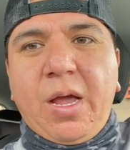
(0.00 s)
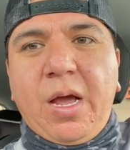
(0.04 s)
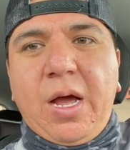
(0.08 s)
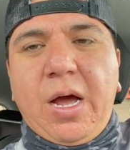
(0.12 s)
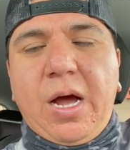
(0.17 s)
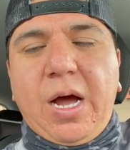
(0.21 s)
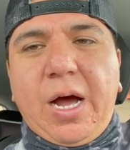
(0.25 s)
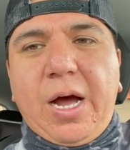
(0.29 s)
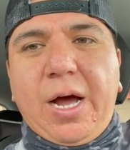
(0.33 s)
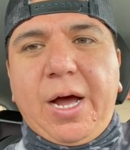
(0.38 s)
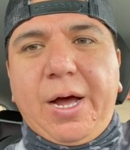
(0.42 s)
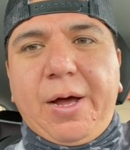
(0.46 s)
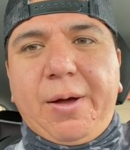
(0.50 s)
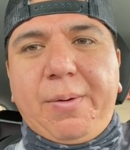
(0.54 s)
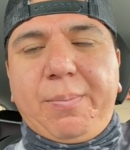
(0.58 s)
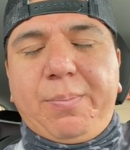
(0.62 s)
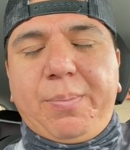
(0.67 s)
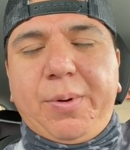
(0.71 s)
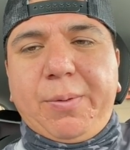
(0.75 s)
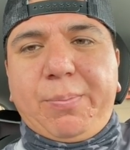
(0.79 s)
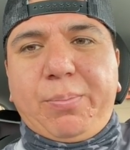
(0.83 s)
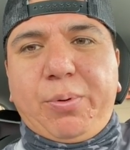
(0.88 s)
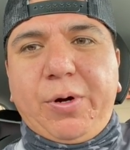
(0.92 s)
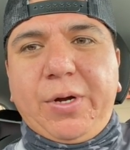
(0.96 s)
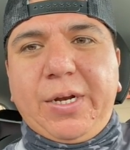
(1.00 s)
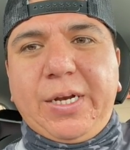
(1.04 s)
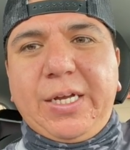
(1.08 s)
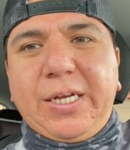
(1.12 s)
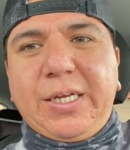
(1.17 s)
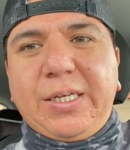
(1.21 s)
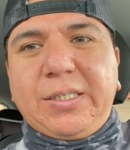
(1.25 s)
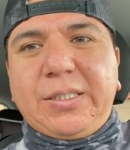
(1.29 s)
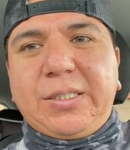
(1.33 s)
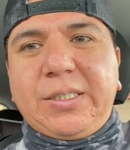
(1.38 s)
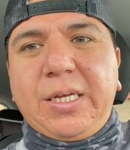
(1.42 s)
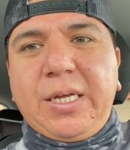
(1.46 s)
Uh, but point
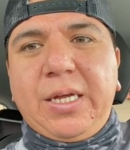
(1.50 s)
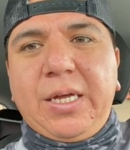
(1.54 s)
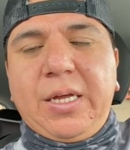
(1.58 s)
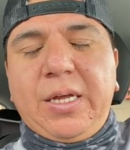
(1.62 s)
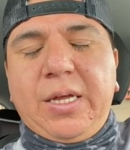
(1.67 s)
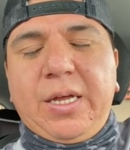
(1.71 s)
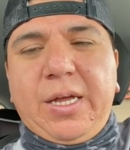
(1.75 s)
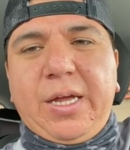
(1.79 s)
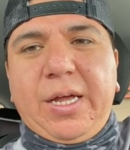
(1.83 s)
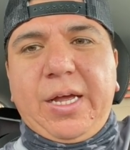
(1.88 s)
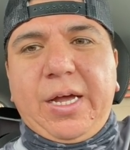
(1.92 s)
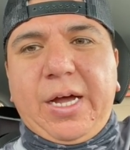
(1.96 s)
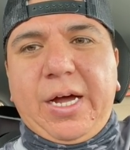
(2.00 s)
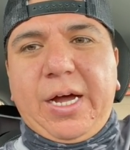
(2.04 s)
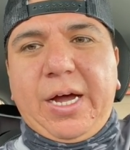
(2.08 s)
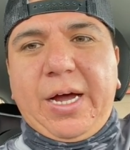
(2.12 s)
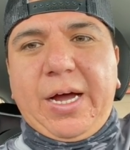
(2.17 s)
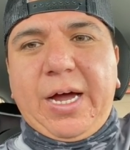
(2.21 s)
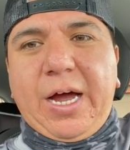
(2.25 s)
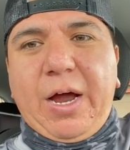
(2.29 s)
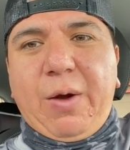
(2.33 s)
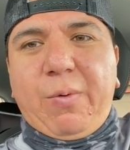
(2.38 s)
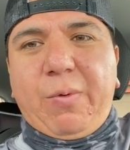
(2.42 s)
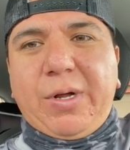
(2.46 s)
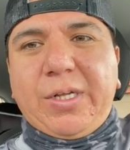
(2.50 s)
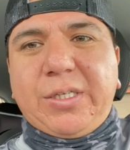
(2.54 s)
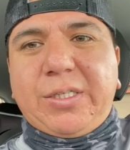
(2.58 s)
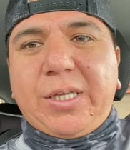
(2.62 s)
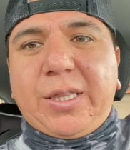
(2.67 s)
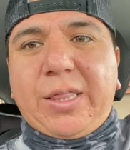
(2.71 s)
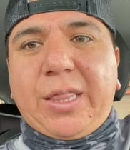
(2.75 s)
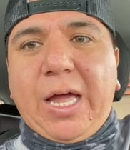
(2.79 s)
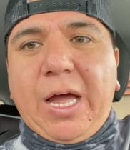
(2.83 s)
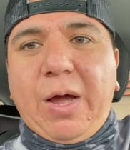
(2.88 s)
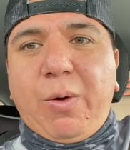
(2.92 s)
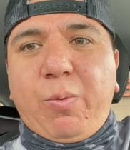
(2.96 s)
is, uh, I
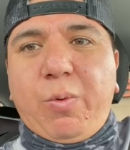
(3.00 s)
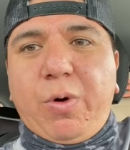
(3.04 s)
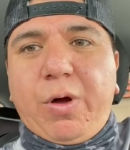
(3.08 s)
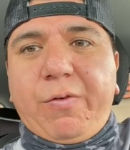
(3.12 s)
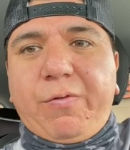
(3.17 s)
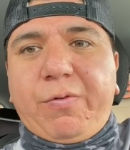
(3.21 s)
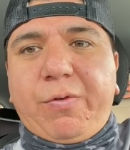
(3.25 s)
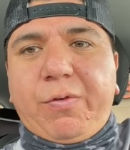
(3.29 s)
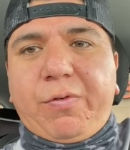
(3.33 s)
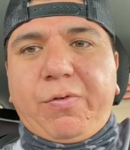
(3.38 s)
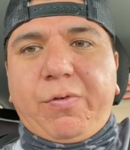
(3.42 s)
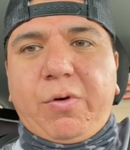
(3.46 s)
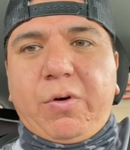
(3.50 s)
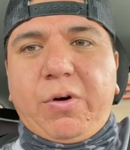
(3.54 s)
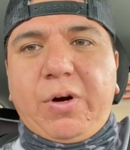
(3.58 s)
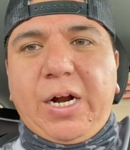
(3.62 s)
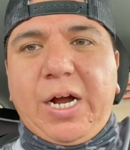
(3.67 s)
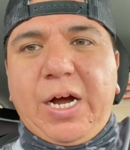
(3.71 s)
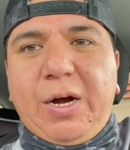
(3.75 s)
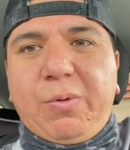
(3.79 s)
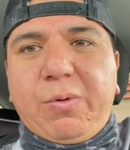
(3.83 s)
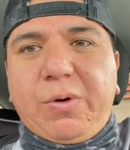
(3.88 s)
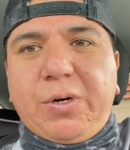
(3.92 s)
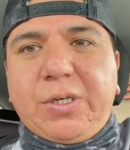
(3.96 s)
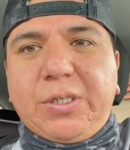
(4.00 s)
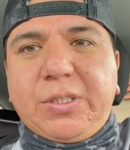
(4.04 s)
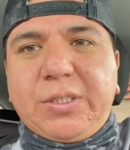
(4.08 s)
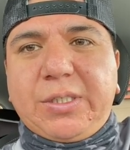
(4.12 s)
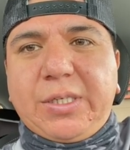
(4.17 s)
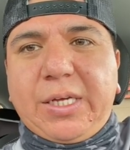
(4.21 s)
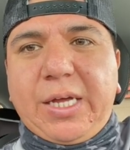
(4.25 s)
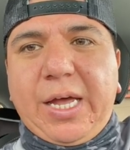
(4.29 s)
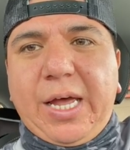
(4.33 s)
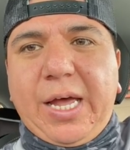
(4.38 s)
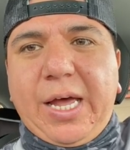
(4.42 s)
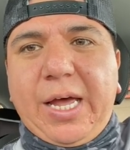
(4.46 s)
rented that one for four hours
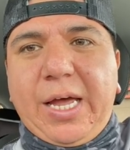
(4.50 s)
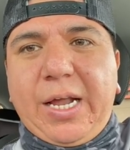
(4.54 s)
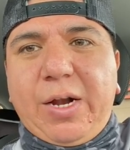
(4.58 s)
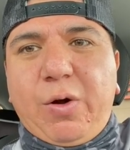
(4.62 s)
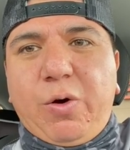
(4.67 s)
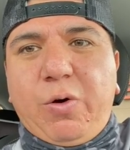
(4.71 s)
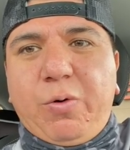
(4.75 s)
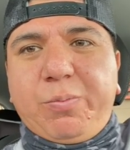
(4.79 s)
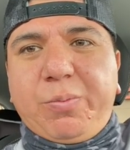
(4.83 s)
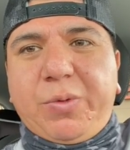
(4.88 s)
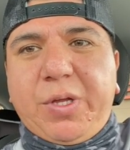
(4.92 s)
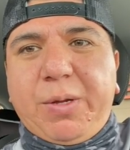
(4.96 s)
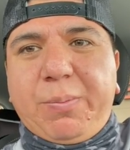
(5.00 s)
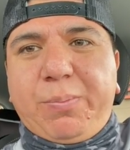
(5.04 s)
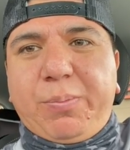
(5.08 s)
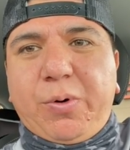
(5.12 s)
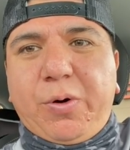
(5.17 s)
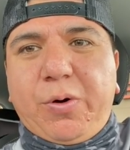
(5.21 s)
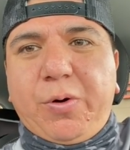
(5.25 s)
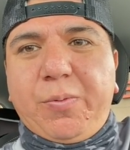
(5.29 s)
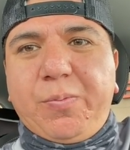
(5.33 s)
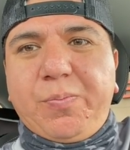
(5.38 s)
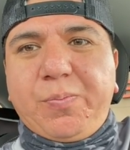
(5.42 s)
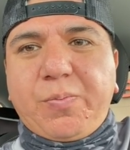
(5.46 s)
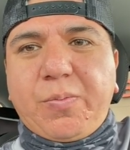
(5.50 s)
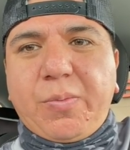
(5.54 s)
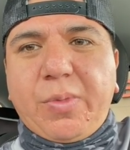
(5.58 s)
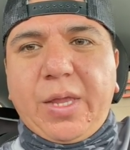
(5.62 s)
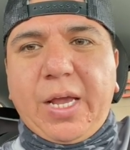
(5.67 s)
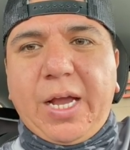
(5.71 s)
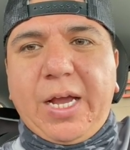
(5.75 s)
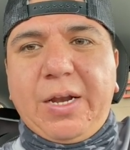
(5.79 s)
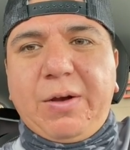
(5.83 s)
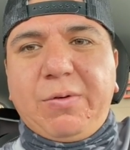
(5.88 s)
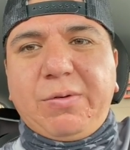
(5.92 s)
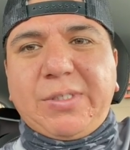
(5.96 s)
at Home Depot
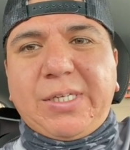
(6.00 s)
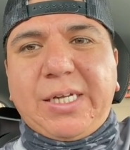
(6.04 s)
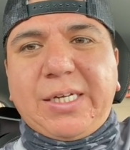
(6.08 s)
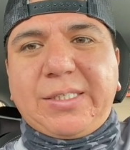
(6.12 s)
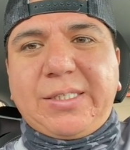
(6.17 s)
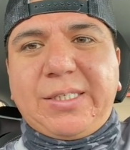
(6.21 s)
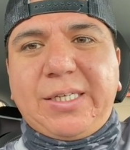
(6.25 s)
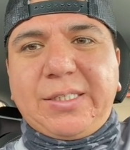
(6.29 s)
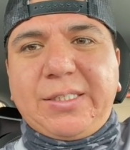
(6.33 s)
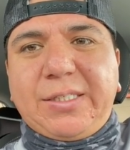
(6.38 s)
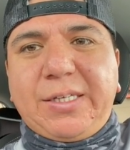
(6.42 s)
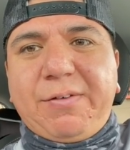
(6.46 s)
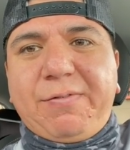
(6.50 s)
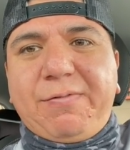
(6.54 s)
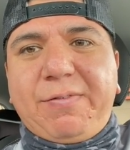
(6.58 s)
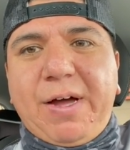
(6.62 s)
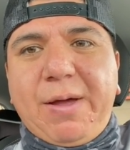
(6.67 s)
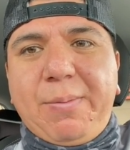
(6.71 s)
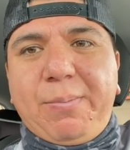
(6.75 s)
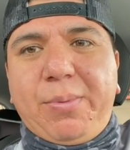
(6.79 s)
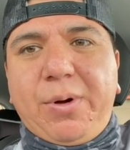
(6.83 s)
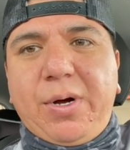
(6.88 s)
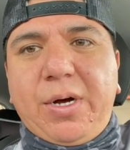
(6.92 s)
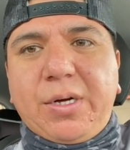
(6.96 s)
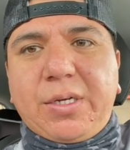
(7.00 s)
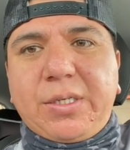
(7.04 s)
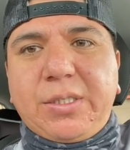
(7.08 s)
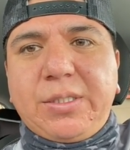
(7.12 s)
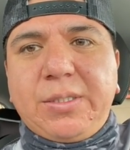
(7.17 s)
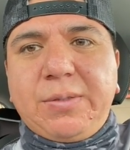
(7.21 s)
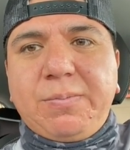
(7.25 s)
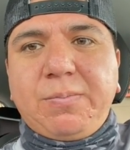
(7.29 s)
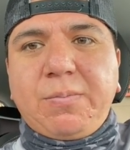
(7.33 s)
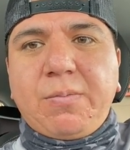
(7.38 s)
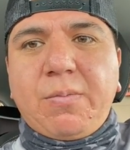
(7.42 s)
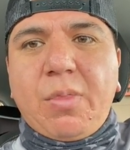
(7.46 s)
and it was like 65 bucks.